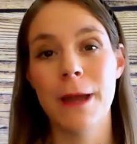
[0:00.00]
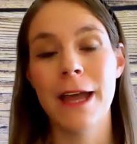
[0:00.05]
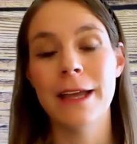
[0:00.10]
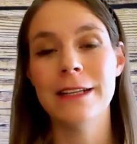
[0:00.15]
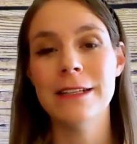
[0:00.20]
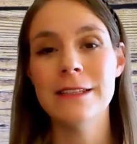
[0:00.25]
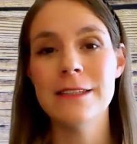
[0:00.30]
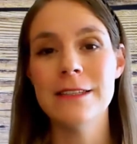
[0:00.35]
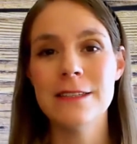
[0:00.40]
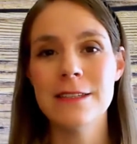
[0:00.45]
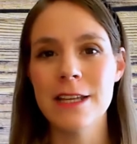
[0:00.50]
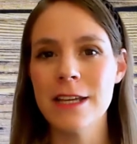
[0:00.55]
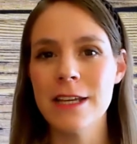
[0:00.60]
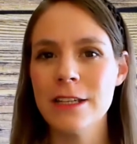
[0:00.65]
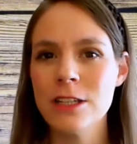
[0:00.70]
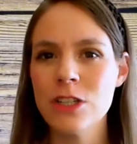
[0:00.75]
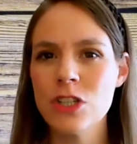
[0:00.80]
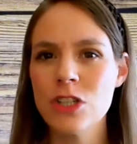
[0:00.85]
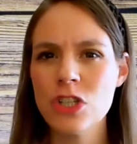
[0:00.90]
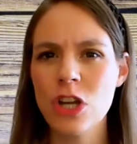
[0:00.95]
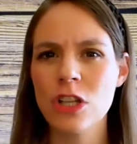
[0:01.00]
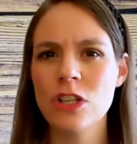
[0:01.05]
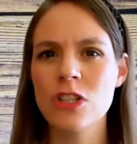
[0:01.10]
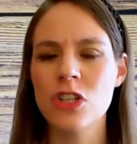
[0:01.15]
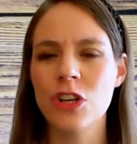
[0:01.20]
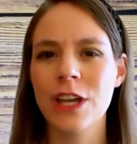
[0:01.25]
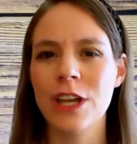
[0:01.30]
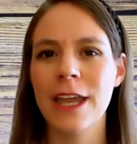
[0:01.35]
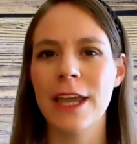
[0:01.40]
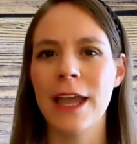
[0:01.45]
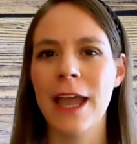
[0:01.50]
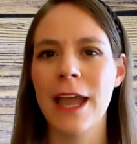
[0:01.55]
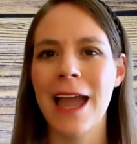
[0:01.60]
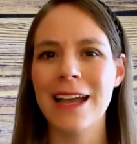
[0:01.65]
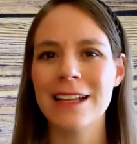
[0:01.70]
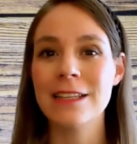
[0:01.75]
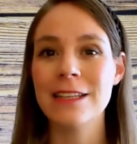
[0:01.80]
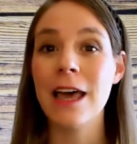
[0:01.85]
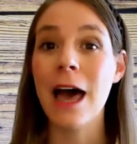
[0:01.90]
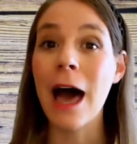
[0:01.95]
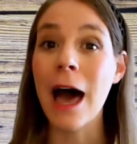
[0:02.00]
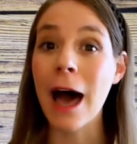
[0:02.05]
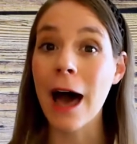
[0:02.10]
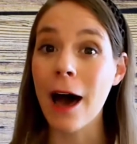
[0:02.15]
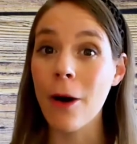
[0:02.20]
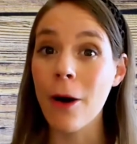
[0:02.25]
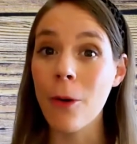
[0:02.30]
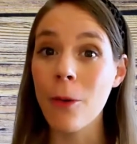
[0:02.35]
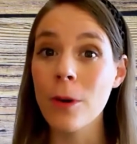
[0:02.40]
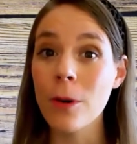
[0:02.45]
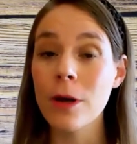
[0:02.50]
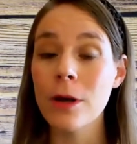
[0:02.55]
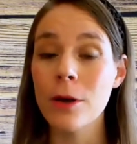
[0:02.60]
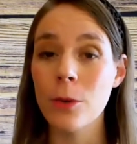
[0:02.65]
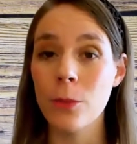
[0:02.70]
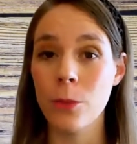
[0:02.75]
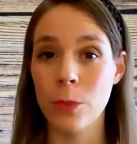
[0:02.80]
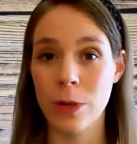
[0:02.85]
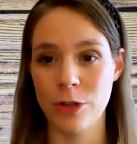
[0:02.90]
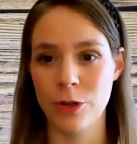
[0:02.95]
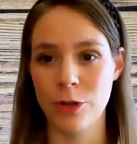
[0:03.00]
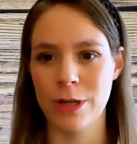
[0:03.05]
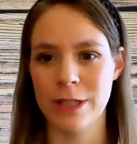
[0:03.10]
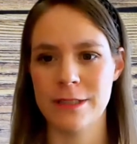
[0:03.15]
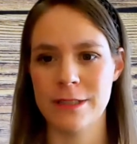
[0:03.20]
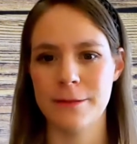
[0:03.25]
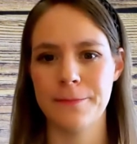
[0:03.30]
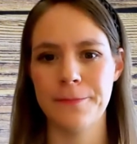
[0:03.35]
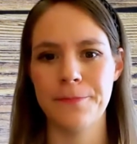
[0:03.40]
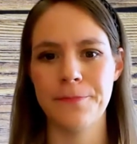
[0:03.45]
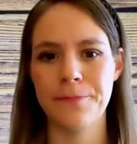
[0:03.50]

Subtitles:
and instead it starts looking at how we do it.